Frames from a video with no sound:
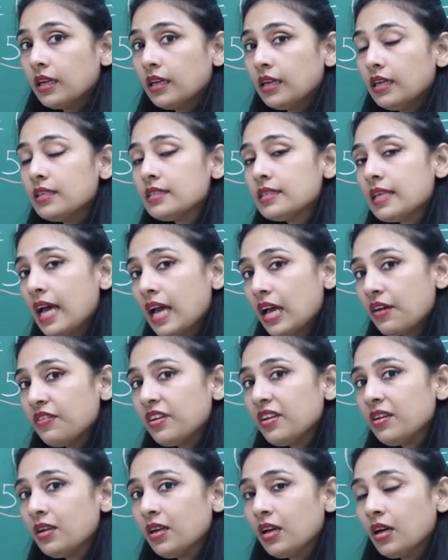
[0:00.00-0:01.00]
is
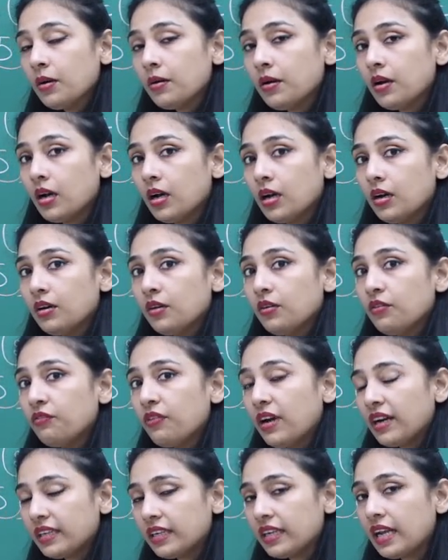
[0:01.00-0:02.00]
having
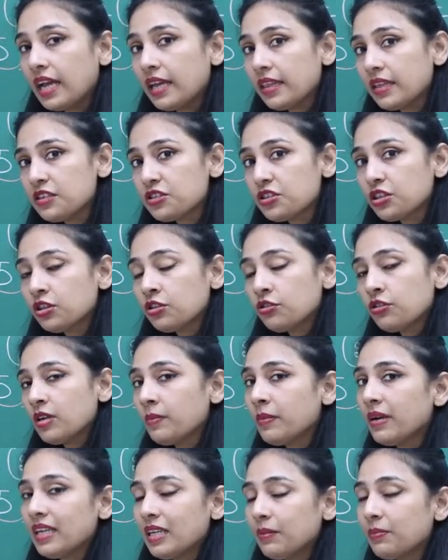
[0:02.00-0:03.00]
factorization 3
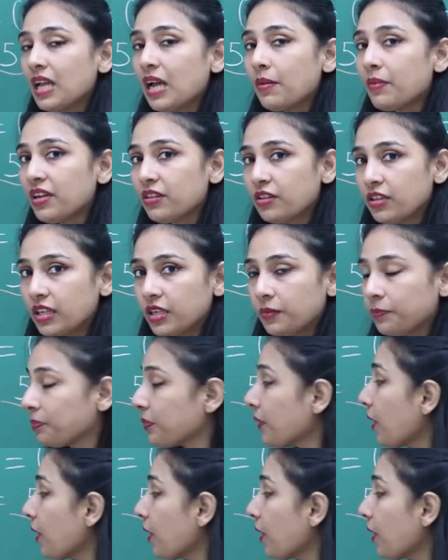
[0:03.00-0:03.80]
multiplied by 3.